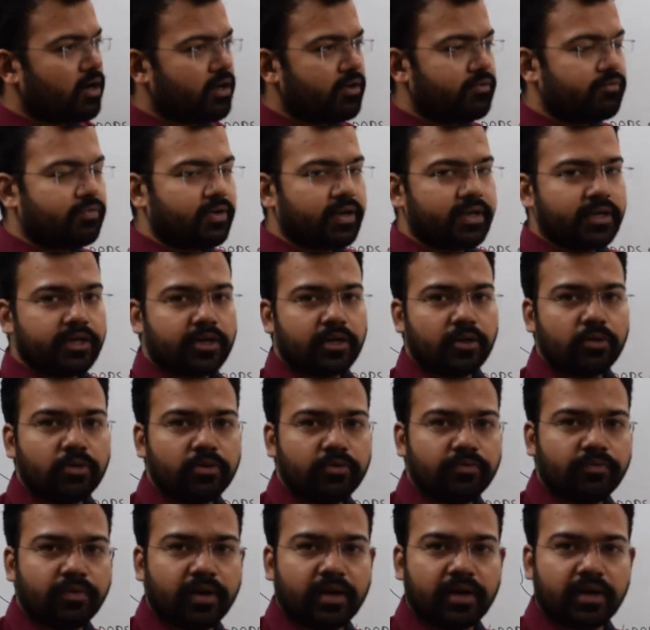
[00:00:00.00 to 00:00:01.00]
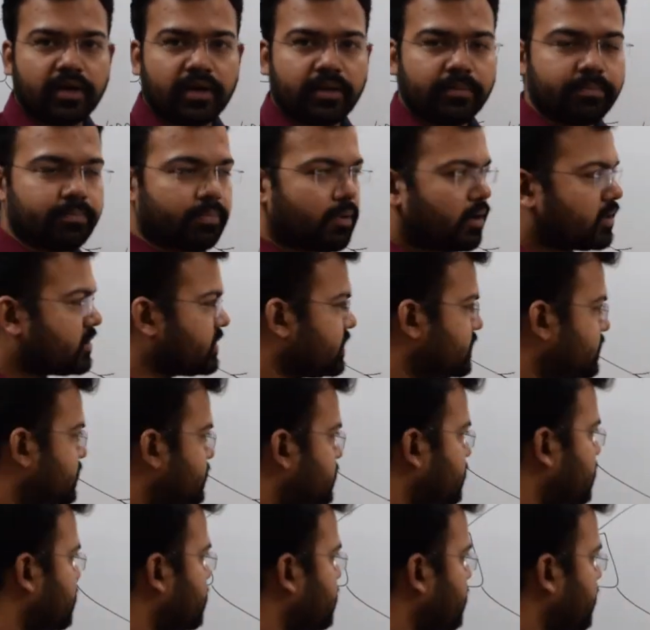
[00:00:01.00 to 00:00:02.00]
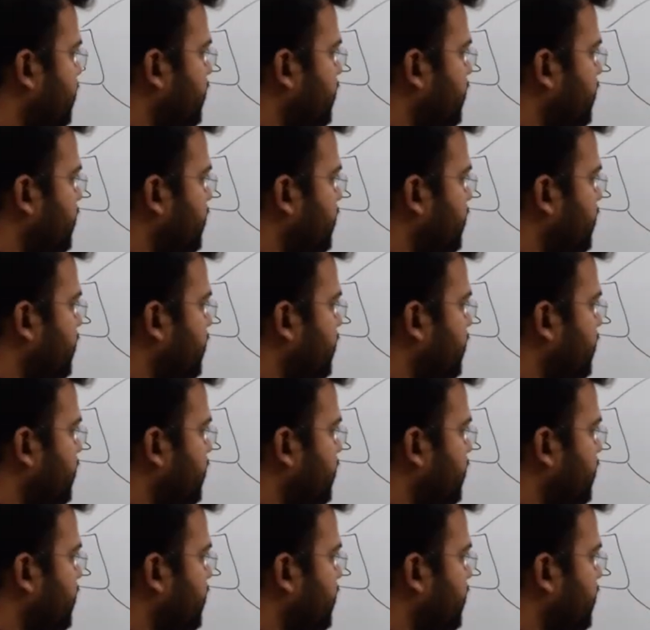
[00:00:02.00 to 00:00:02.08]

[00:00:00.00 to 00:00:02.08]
if we include one important